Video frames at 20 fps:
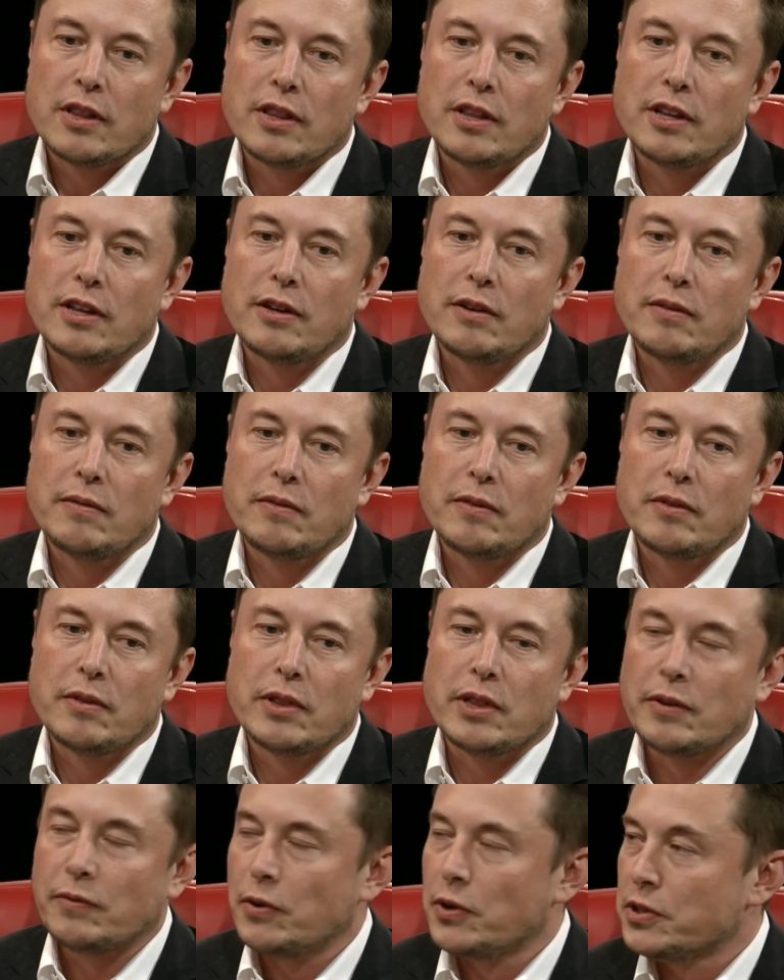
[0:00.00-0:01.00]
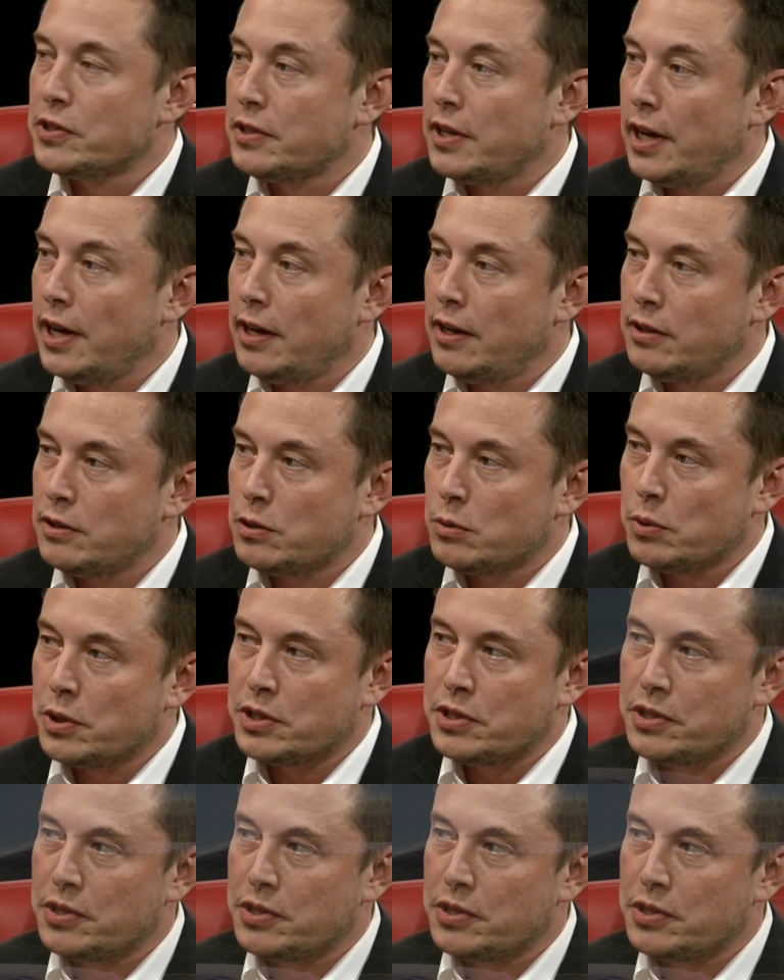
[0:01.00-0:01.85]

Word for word: the, the boost stage, which